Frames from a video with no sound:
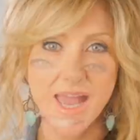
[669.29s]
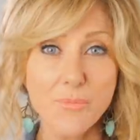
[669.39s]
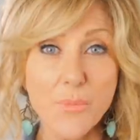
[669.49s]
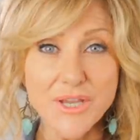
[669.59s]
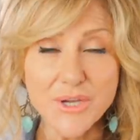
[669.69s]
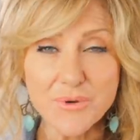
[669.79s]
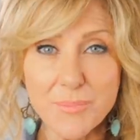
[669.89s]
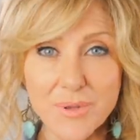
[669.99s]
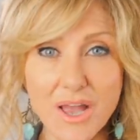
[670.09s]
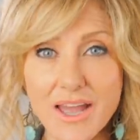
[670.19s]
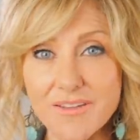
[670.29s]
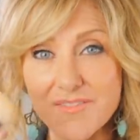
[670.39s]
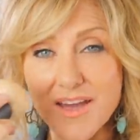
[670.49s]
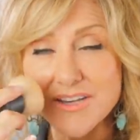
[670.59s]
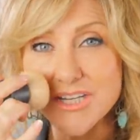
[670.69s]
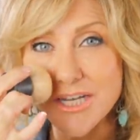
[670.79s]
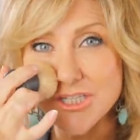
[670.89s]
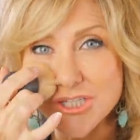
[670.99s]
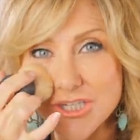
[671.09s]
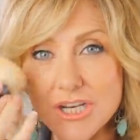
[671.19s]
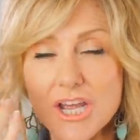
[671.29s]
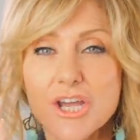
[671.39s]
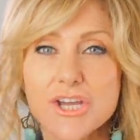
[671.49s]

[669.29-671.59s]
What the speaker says: And when you're applying foundation,